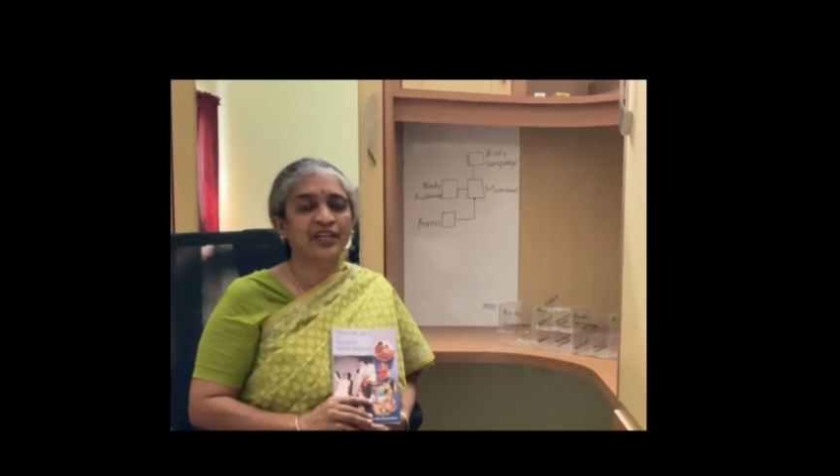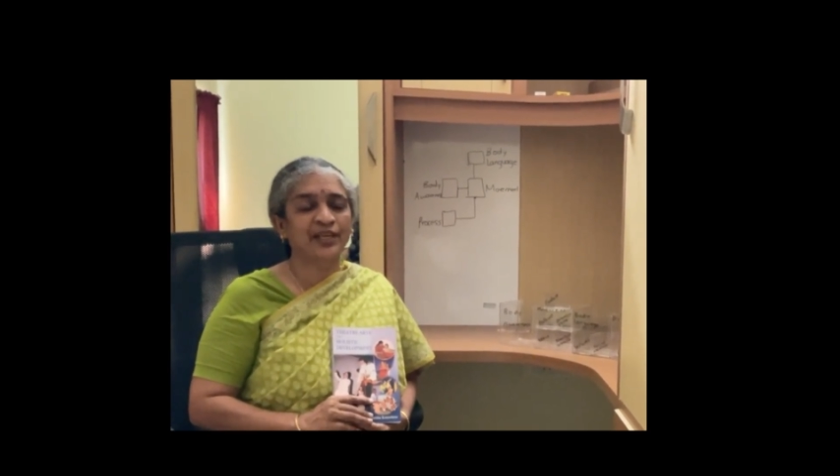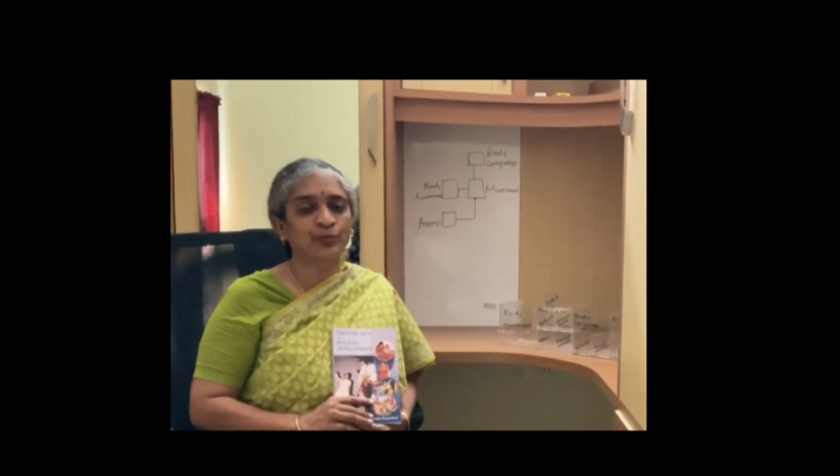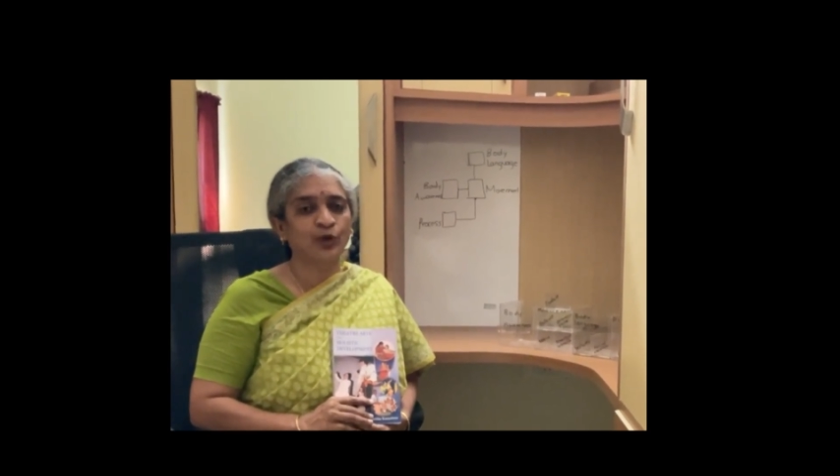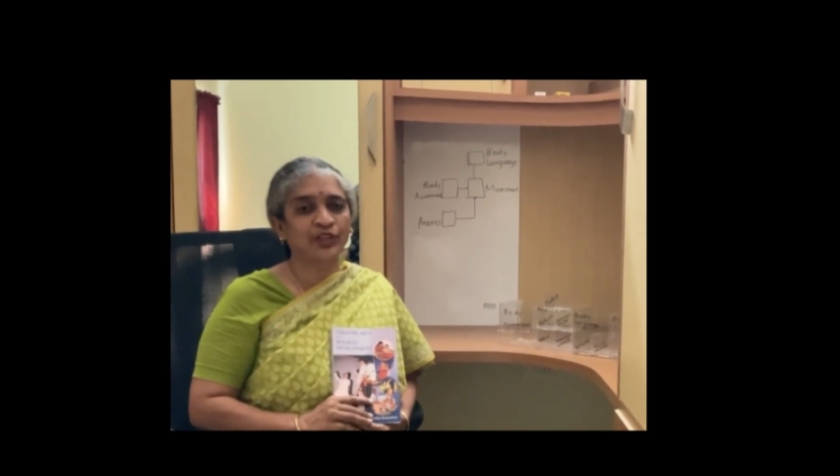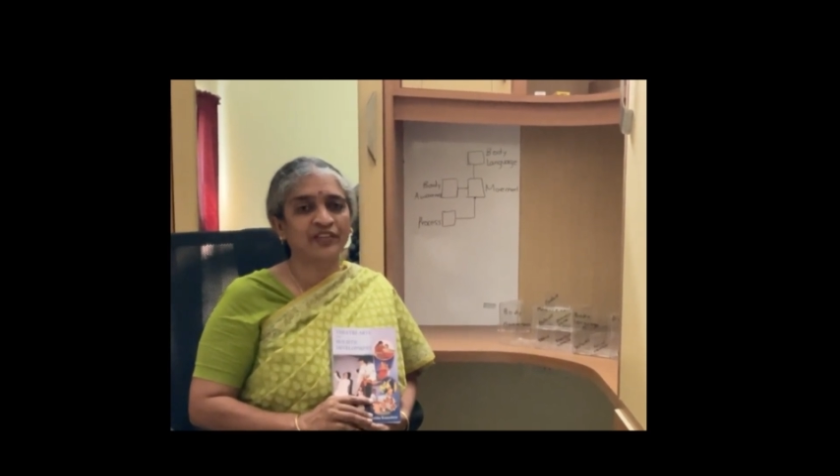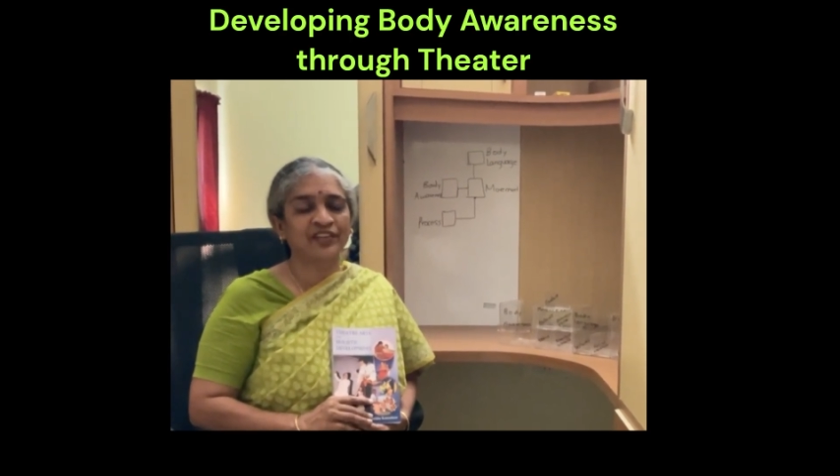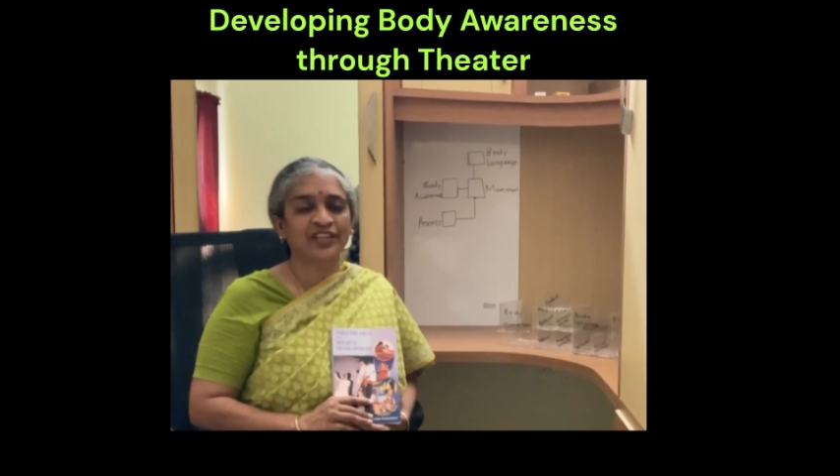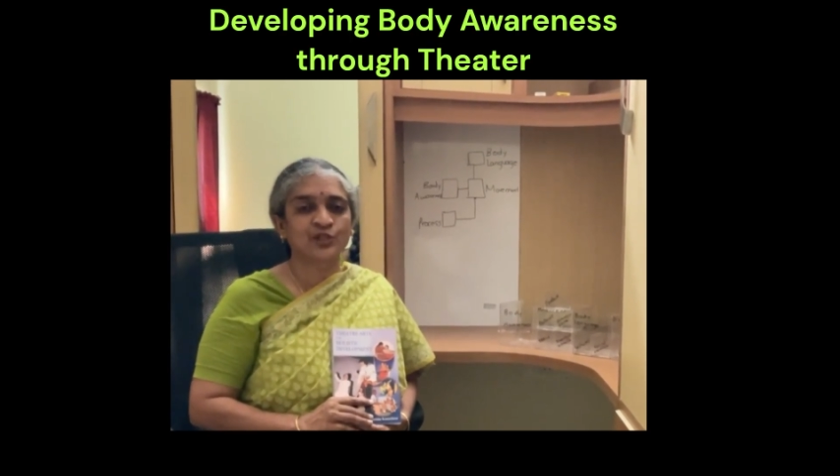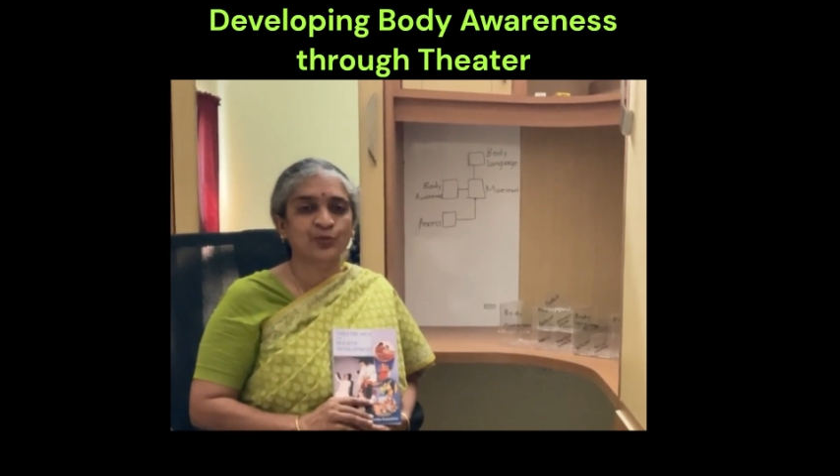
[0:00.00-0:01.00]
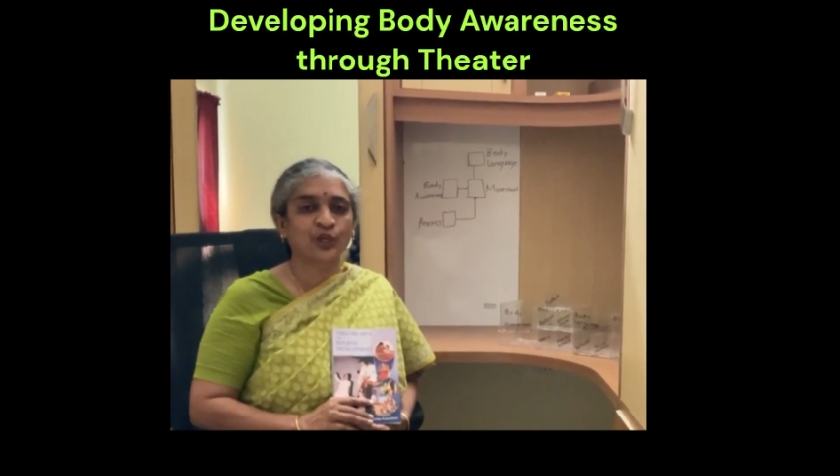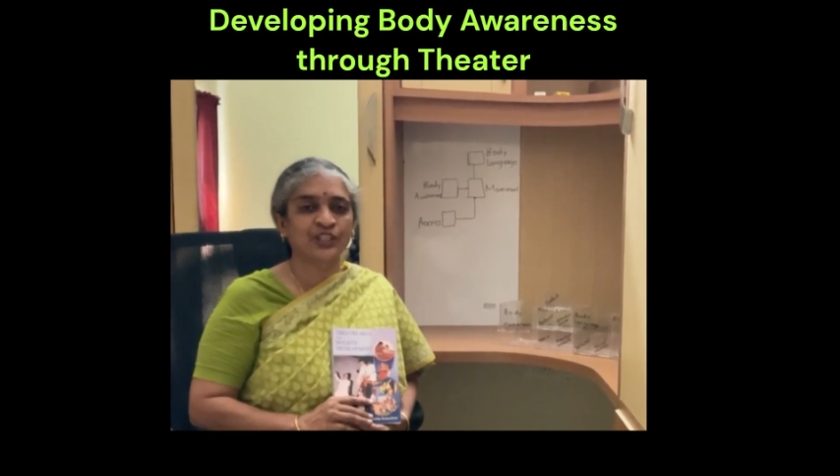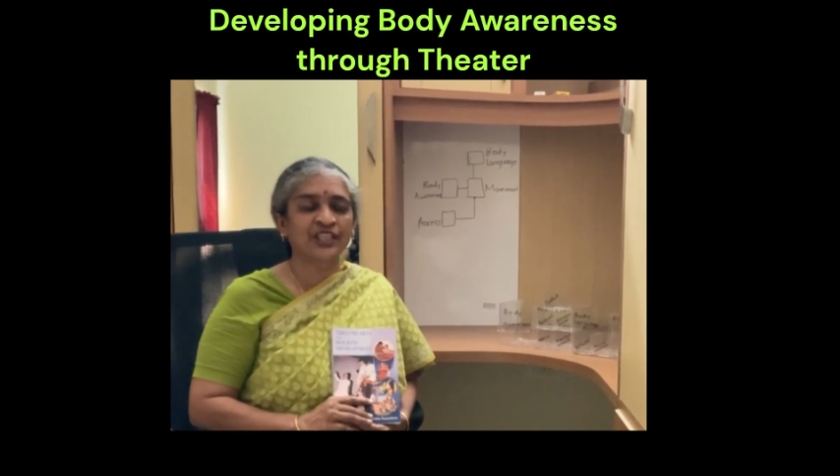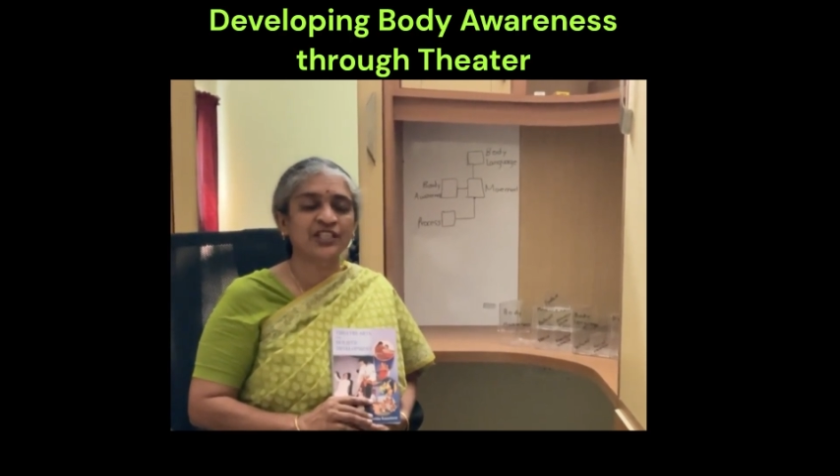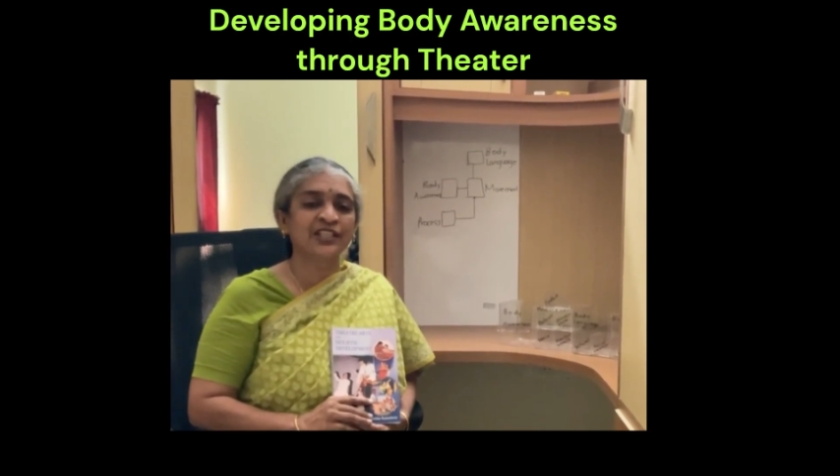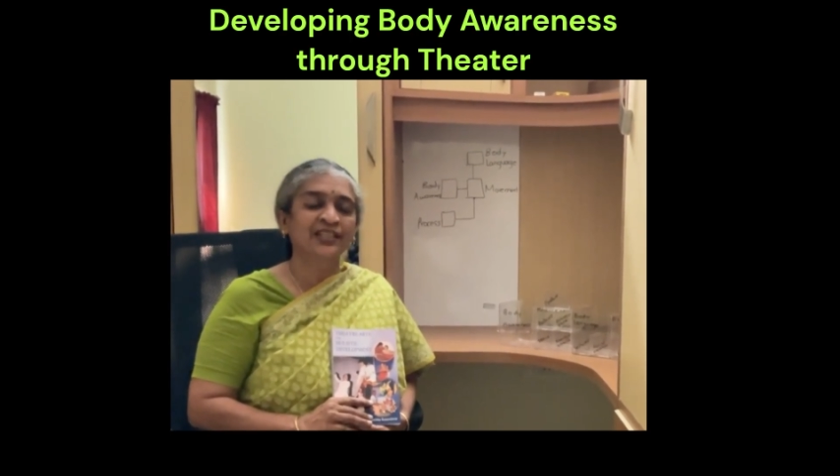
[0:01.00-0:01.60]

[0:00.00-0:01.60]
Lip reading: and Body Awareness project